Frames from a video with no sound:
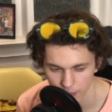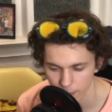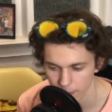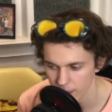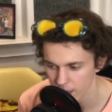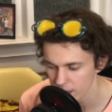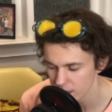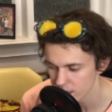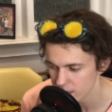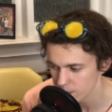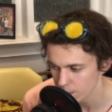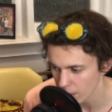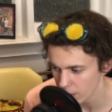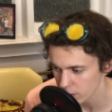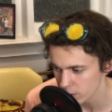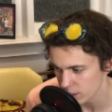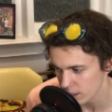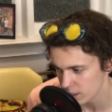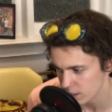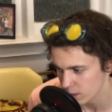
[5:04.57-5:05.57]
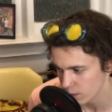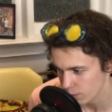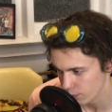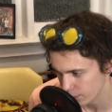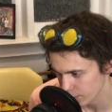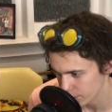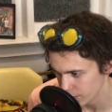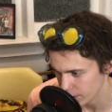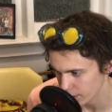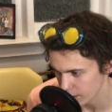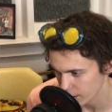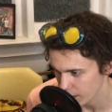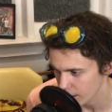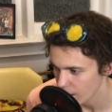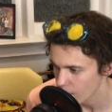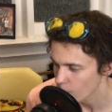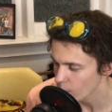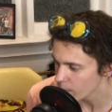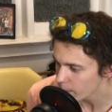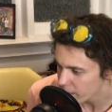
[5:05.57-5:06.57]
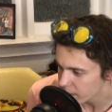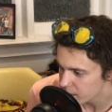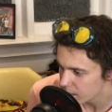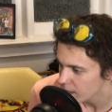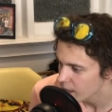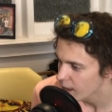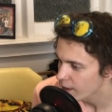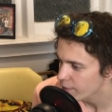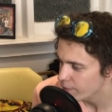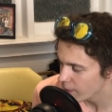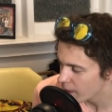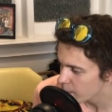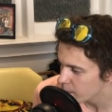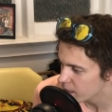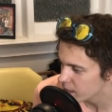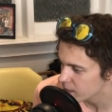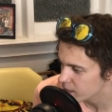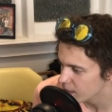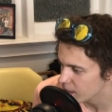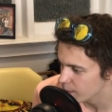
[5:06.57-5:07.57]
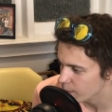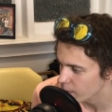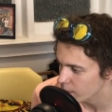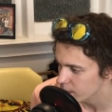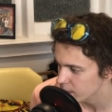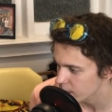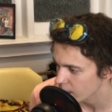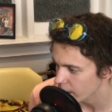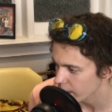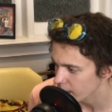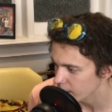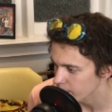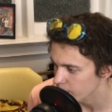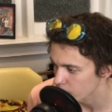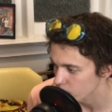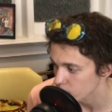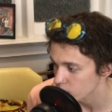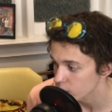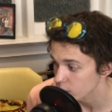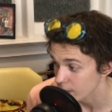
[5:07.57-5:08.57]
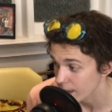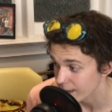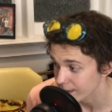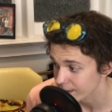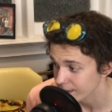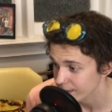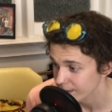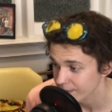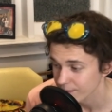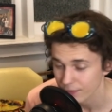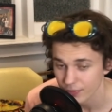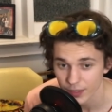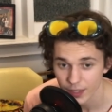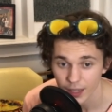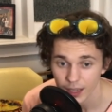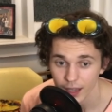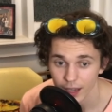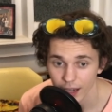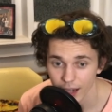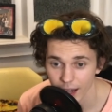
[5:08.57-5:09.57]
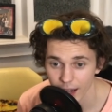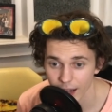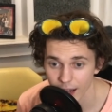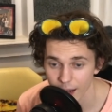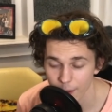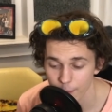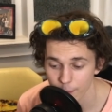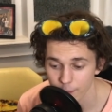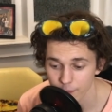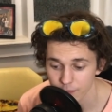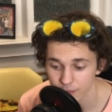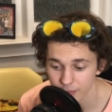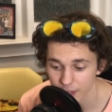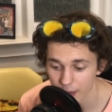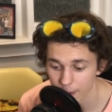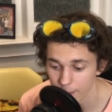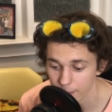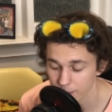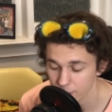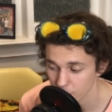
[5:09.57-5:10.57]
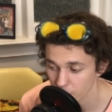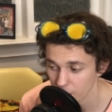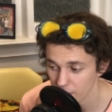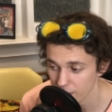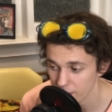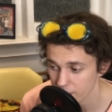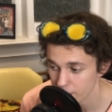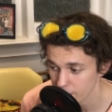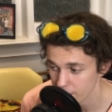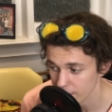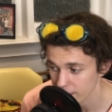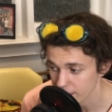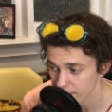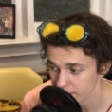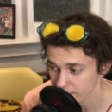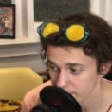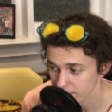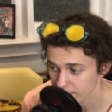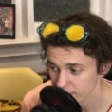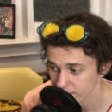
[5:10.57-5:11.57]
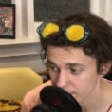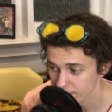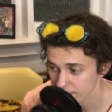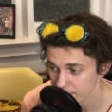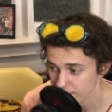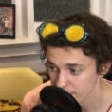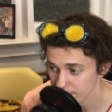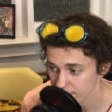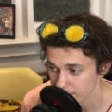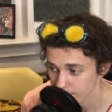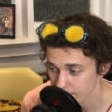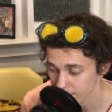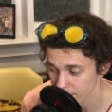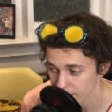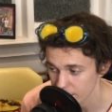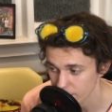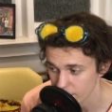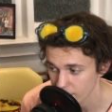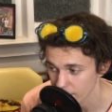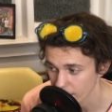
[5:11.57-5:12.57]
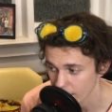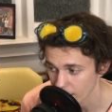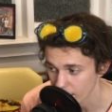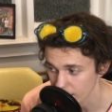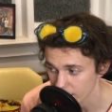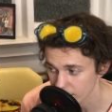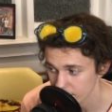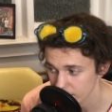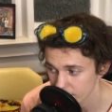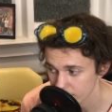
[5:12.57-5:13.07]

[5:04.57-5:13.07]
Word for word: Because small shits don't feel good. What am I... Th- five minutes in, I'm already talking about shit. Um, I'm twenty-three. Believe it or not.